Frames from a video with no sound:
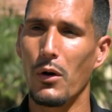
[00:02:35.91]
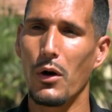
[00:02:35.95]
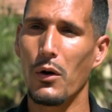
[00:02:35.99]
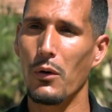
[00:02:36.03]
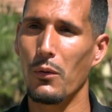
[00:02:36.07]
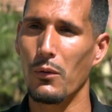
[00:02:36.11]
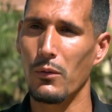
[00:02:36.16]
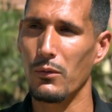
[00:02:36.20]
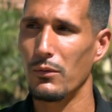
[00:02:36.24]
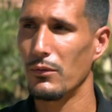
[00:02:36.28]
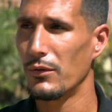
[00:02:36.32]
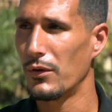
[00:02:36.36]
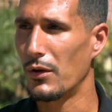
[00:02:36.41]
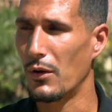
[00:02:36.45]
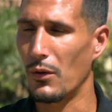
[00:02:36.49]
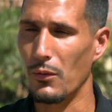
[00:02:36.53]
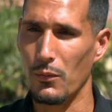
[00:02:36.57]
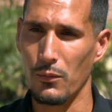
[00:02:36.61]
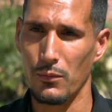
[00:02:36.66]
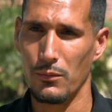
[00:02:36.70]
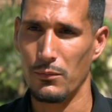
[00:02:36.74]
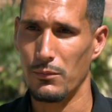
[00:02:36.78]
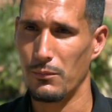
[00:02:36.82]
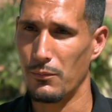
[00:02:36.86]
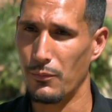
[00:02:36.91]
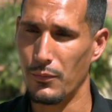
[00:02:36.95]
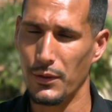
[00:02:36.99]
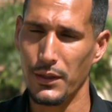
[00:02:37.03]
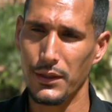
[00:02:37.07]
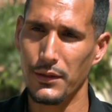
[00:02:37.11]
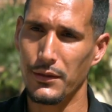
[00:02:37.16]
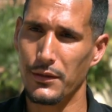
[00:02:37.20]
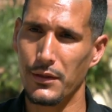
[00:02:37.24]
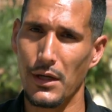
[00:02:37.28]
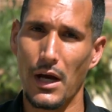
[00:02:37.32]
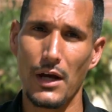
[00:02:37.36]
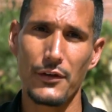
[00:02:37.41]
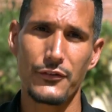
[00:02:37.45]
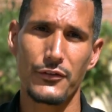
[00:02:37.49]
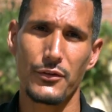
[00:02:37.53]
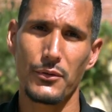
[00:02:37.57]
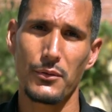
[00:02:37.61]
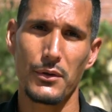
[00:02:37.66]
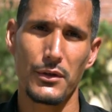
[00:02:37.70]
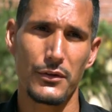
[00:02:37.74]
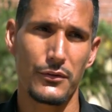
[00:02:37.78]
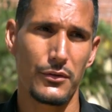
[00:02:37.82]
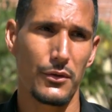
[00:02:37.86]
well, you know, we
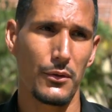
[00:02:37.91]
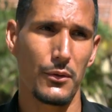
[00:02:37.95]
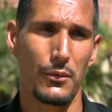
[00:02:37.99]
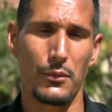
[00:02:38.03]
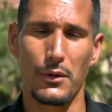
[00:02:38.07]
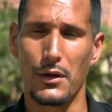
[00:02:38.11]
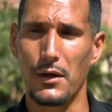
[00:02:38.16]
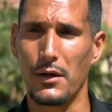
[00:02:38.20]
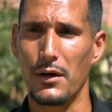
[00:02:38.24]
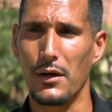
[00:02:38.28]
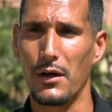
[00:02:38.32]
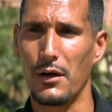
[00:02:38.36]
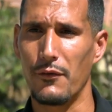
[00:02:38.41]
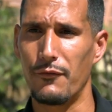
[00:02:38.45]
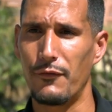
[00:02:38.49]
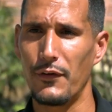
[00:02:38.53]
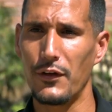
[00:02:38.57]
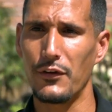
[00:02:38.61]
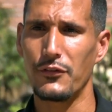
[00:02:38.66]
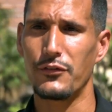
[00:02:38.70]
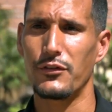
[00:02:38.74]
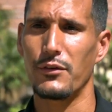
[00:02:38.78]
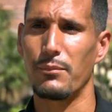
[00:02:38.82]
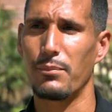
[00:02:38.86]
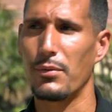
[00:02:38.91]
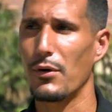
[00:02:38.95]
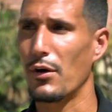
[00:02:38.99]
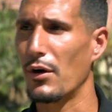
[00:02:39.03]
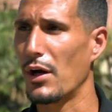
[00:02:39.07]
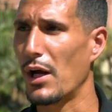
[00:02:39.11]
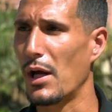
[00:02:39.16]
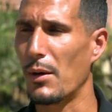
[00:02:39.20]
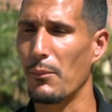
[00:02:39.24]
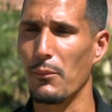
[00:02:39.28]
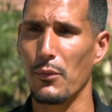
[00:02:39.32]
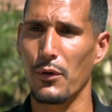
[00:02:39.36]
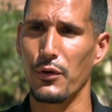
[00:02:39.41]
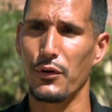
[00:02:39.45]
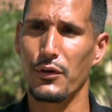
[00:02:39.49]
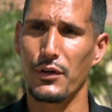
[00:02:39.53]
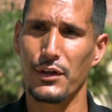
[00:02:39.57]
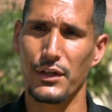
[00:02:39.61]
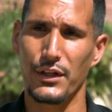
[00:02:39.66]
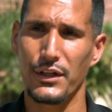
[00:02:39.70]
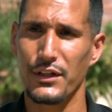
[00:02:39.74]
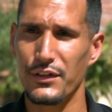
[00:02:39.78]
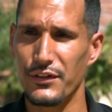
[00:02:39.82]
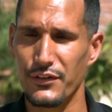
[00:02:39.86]
got you into a, a fellowship program where
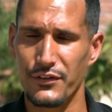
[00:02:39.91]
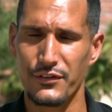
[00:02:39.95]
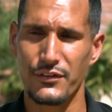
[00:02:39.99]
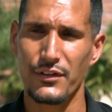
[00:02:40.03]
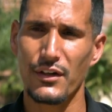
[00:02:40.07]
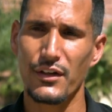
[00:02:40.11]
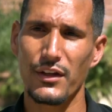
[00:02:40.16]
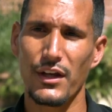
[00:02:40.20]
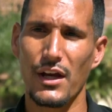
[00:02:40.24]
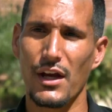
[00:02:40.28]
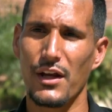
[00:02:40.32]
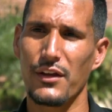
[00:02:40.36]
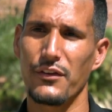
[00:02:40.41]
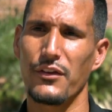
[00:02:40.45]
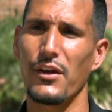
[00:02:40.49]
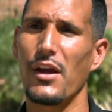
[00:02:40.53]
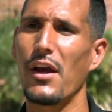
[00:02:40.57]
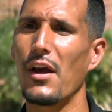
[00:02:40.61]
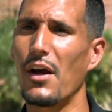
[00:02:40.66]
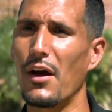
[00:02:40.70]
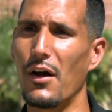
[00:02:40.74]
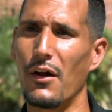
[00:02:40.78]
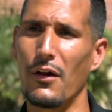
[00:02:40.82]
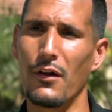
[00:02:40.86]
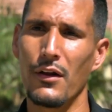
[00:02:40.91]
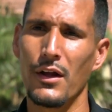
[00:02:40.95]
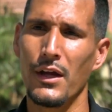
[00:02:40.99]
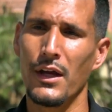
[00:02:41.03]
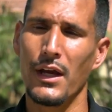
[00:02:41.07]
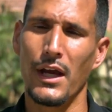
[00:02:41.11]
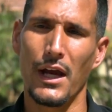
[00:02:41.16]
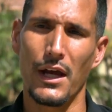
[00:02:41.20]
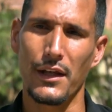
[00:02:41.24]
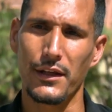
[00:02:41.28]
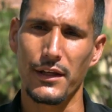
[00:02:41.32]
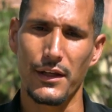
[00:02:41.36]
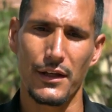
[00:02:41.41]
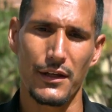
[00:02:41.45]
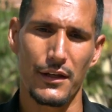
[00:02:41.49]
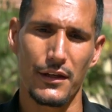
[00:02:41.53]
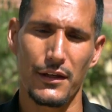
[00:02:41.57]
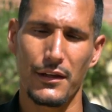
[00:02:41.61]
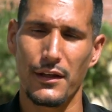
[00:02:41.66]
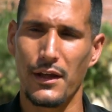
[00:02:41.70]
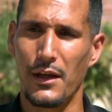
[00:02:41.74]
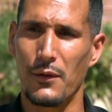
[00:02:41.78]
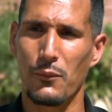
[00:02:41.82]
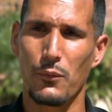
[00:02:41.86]
you're going to get to study at Yale and get
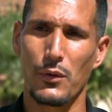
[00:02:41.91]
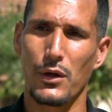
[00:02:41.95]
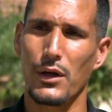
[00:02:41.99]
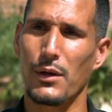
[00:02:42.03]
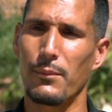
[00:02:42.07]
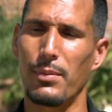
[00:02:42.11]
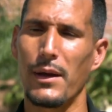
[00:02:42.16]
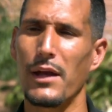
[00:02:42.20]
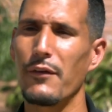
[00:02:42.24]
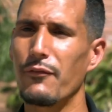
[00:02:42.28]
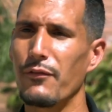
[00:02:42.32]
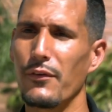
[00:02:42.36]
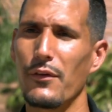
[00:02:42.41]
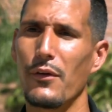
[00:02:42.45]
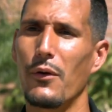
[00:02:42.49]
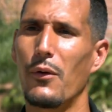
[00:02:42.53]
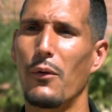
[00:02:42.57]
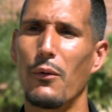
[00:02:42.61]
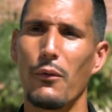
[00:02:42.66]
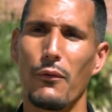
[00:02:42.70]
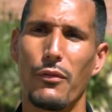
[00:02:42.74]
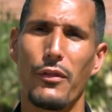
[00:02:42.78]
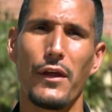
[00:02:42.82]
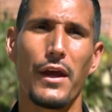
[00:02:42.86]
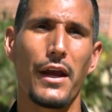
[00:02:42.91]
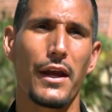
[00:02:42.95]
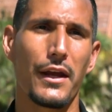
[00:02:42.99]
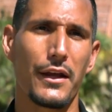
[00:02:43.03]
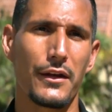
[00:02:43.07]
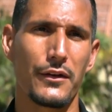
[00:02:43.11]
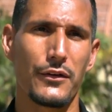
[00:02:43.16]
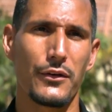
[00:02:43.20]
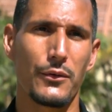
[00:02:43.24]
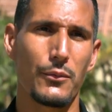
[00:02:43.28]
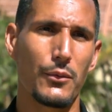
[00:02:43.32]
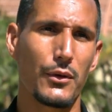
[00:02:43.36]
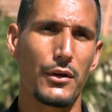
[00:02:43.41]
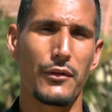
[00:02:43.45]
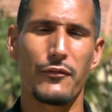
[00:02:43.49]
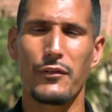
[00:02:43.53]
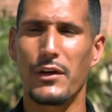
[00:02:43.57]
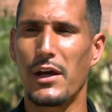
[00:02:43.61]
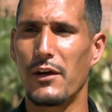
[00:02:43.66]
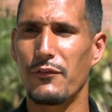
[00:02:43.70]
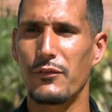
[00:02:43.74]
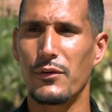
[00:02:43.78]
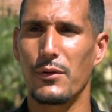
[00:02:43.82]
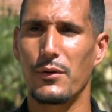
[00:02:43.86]
it, and we're going to pay for the whole thing, and you won't
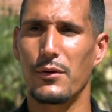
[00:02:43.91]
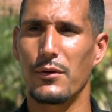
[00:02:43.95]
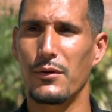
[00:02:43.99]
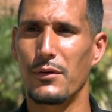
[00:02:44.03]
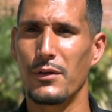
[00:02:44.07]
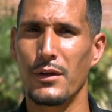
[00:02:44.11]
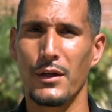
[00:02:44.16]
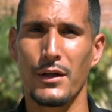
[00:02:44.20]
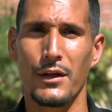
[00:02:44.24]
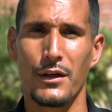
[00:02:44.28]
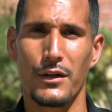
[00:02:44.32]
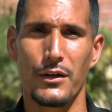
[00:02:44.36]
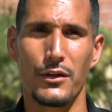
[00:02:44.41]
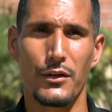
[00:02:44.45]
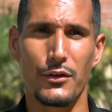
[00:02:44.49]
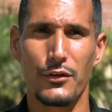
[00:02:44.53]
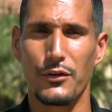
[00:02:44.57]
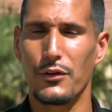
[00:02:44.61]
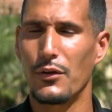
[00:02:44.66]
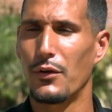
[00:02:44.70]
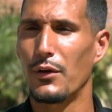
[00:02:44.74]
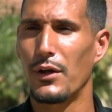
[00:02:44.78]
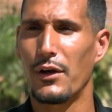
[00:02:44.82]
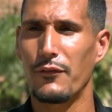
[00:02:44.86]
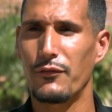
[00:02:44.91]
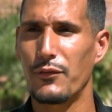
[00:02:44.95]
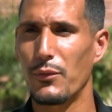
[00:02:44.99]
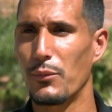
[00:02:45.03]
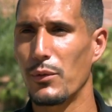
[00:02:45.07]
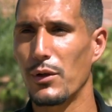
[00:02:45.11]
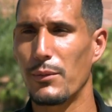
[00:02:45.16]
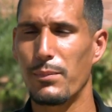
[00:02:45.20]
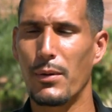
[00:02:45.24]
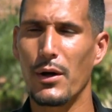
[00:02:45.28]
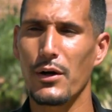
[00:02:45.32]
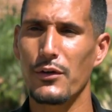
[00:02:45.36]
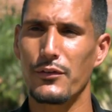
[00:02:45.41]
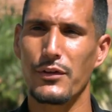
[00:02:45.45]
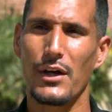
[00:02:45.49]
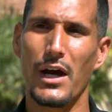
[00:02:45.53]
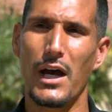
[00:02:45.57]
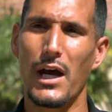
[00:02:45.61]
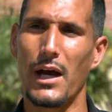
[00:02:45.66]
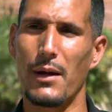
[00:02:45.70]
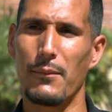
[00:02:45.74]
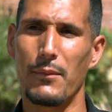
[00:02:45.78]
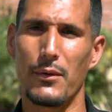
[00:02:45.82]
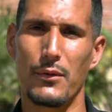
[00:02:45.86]
even have to, you, you only have to work part
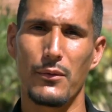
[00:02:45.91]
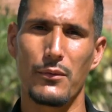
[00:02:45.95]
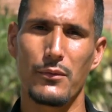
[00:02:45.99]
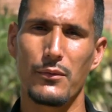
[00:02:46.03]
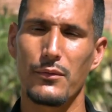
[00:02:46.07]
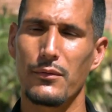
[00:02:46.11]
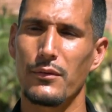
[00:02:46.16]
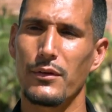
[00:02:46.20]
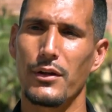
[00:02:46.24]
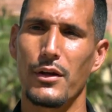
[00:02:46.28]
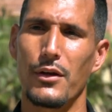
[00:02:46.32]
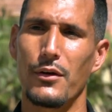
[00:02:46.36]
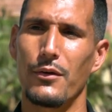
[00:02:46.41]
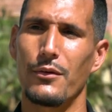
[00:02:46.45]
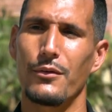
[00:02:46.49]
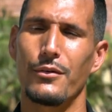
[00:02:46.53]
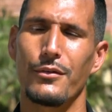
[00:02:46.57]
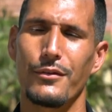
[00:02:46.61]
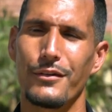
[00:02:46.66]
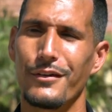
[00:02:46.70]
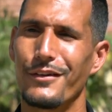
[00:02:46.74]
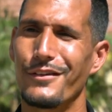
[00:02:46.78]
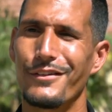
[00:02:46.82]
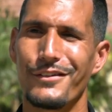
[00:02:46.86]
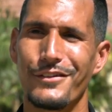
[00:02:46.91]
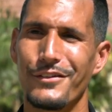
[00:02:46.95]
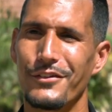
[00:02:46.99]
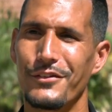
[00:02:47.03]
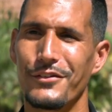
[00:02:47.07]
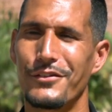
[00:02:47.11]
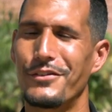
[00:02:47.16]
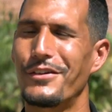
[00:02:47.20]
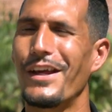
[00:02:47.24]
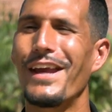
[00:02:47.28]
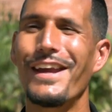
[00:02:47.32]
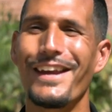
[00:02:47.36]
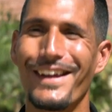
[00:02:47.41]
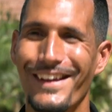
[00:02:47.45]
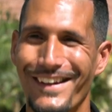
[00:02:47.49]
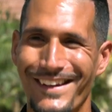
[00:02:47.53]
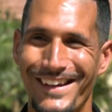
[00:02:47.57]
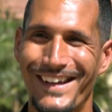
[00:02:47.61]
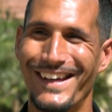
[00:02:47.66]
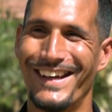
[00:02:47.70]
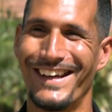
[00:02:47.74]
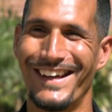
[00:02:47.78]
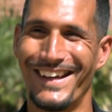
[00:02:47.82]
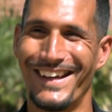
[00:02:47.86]
time, and you know, take it.